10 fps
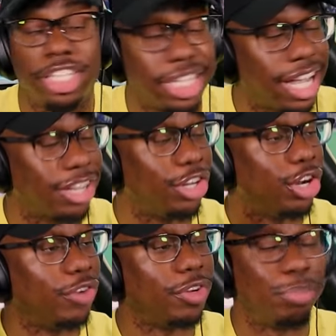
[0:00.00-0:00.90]
She got the
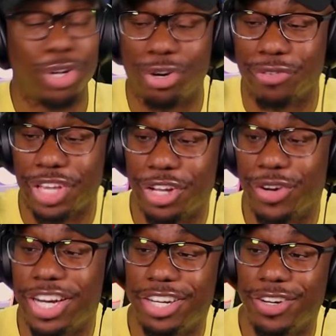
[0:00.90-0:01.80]
nerve to put her
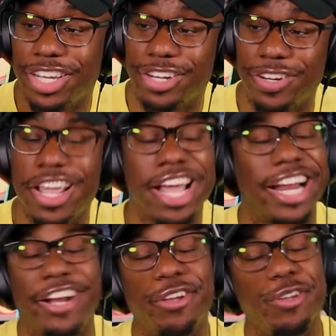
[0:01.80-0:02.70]
finger in her ear.
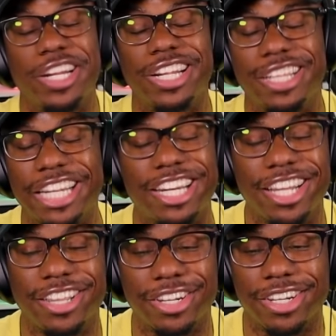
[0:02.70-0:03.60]
And I know you didn't clean it
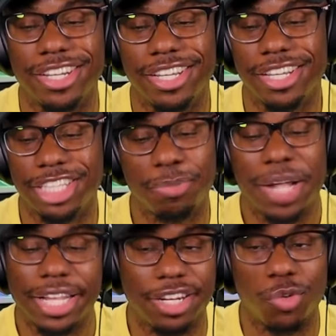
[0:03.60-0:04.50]
either. She
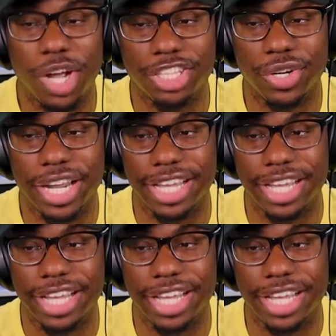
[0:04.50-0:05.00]
probably didn't wash her